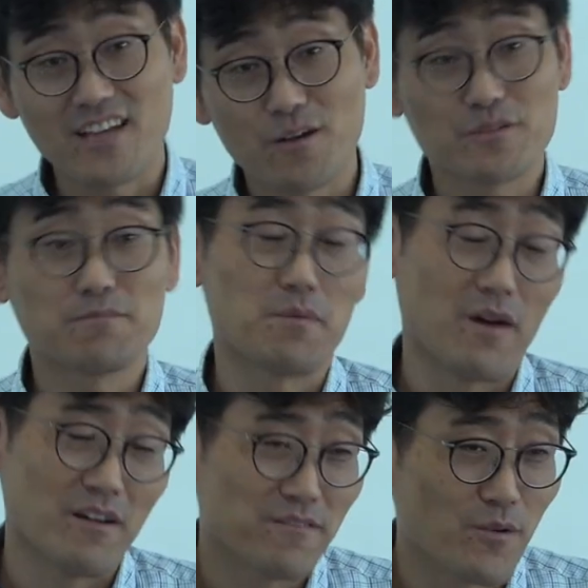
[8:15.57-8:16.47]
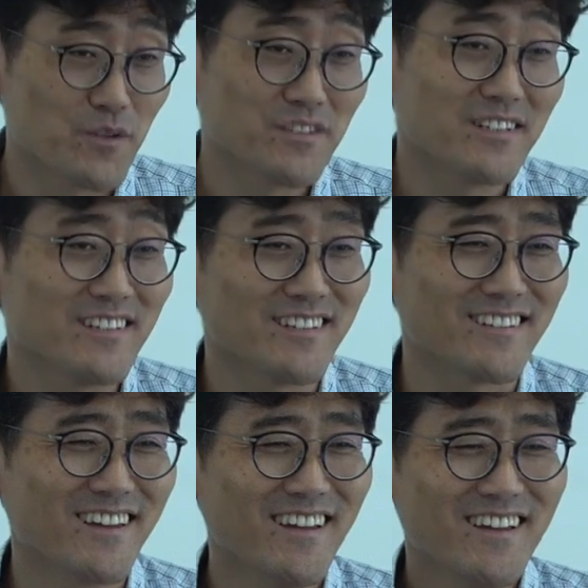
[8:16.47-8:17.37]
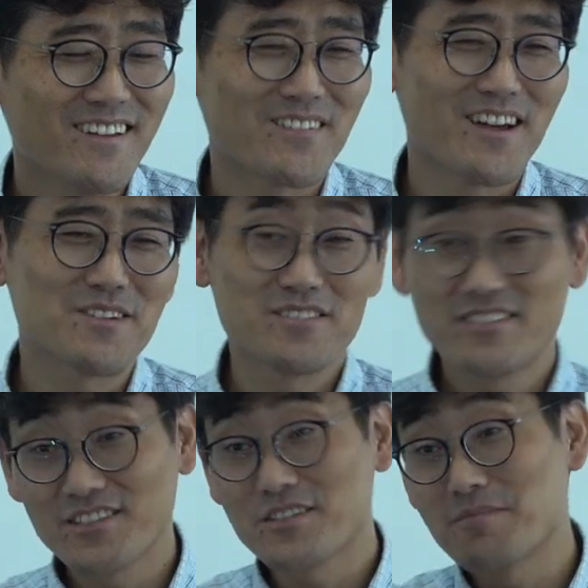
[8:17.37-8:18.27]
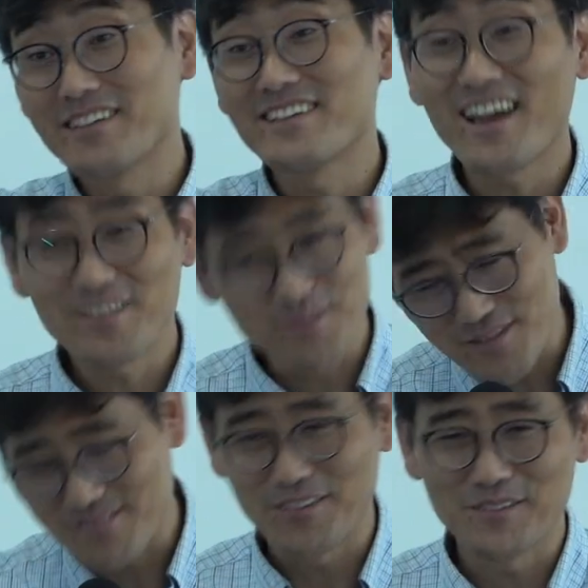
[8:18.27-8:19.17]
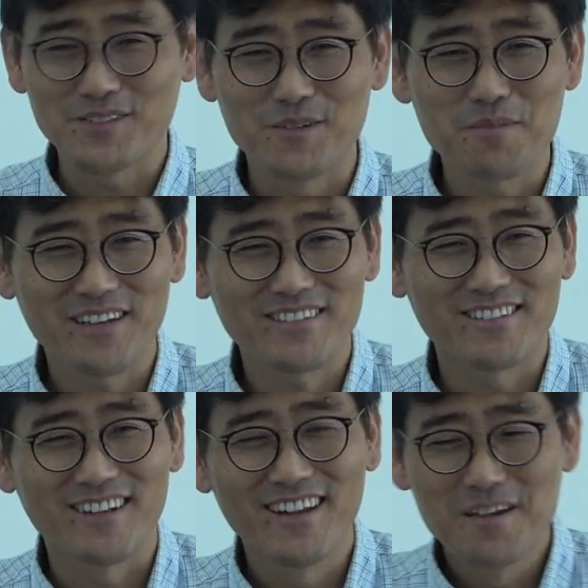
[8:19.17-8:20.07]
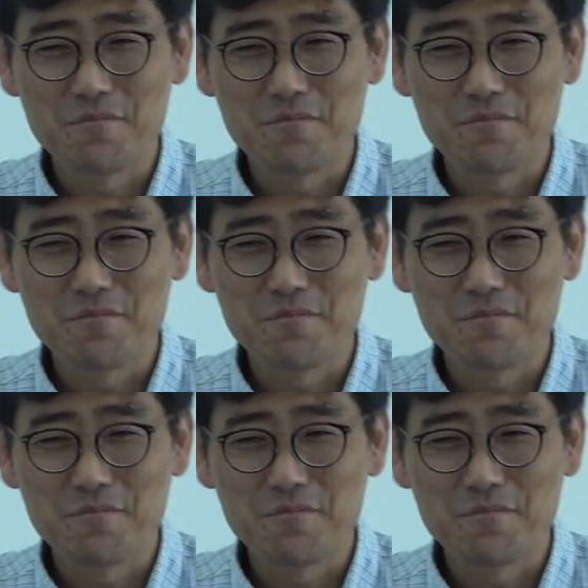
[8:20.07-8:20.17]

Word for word: I was about 14 when I was listening to my dad, who was also a pastor,